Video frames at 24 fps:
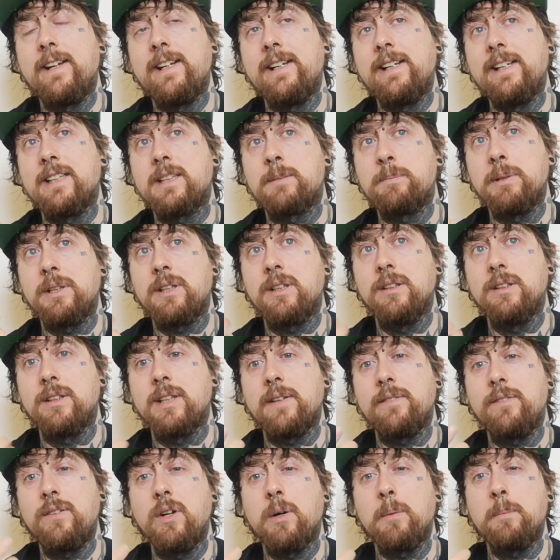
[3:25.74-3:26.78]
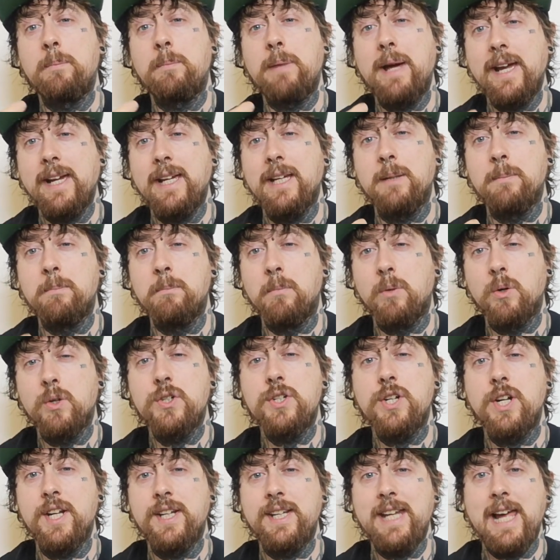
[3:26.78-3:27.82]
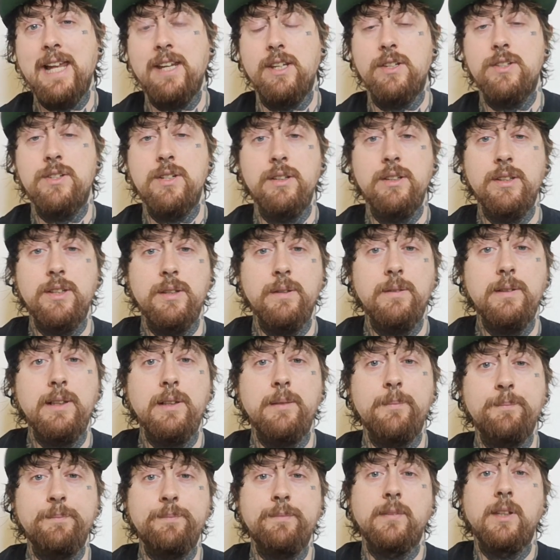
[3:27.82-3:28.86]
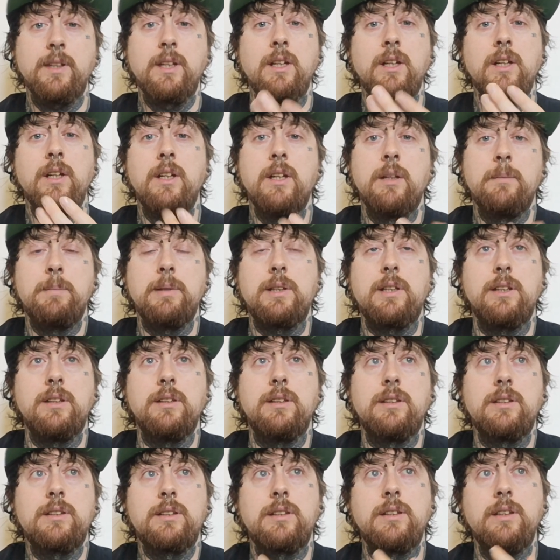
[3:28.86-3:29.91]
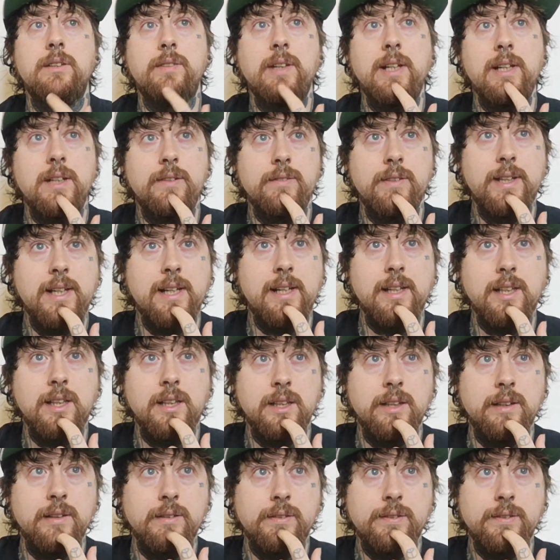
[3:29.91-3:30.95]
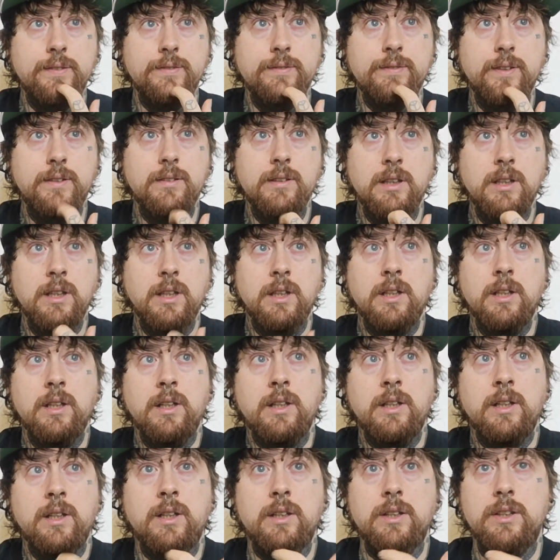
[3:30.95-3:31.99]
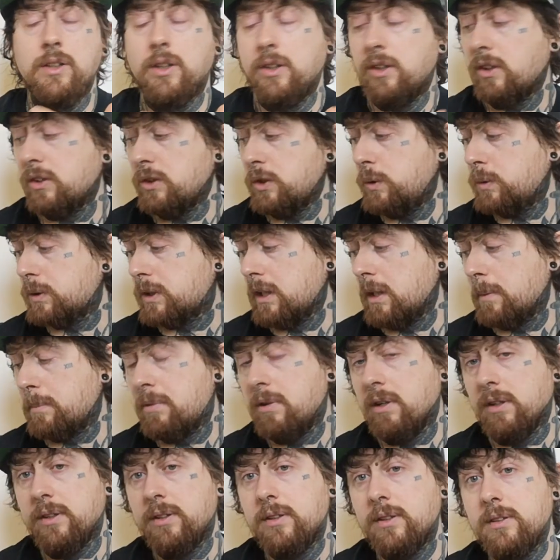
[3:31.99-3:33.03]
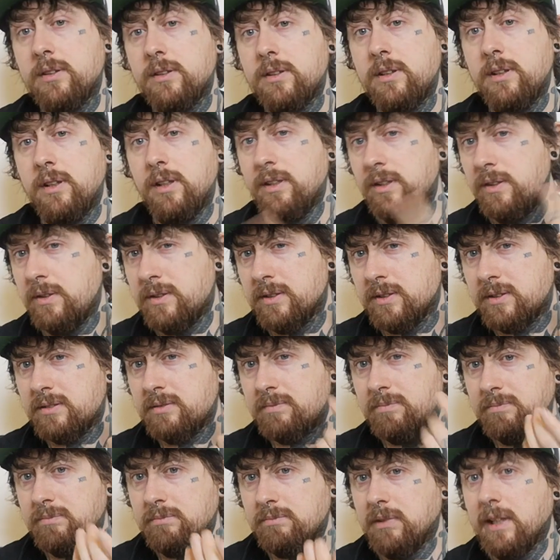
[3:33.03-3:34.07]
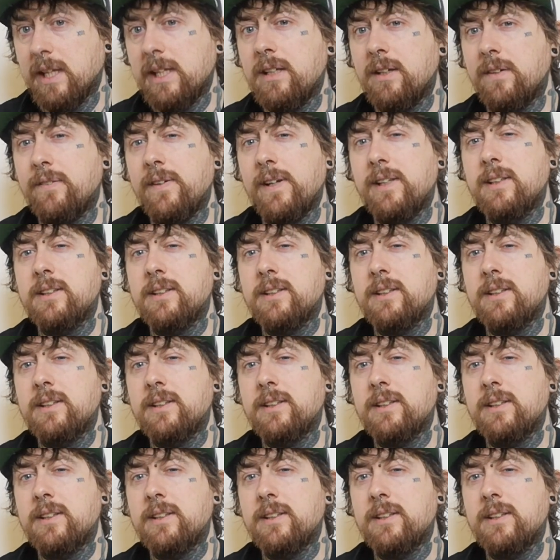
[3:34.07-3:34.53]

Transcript: it's because I've not paid much attention to it. Because at the end of the day, if you're not using the product and you just let your